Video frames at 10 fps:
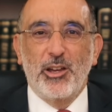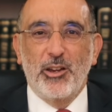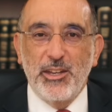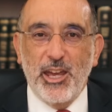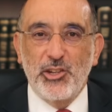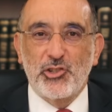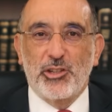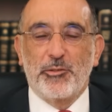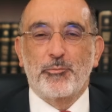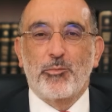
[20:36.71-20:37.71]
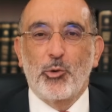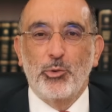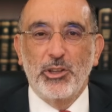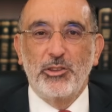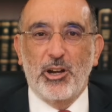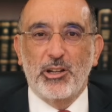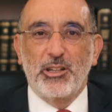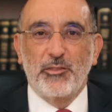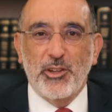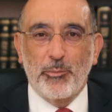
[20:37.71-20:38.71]
Nation will not
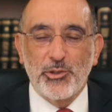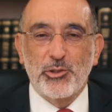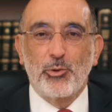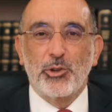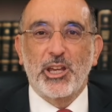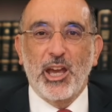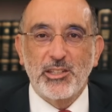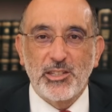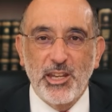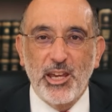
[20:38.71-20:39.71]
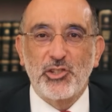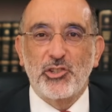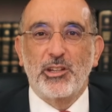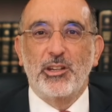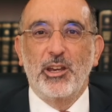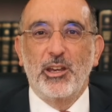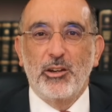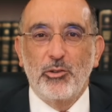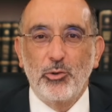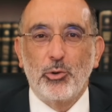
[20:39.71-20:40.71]
lift up sword against nation,
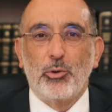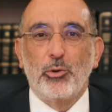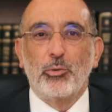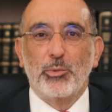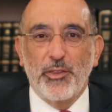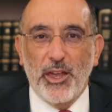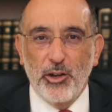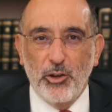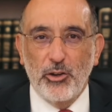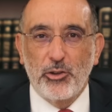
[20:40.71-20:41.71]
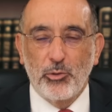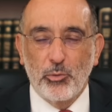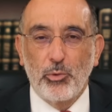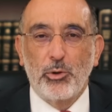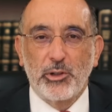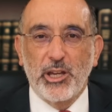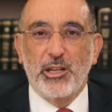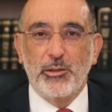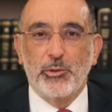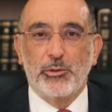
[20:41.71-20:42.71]
nor will they learn war
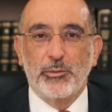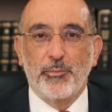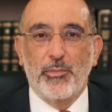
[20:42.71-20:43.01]
anymore.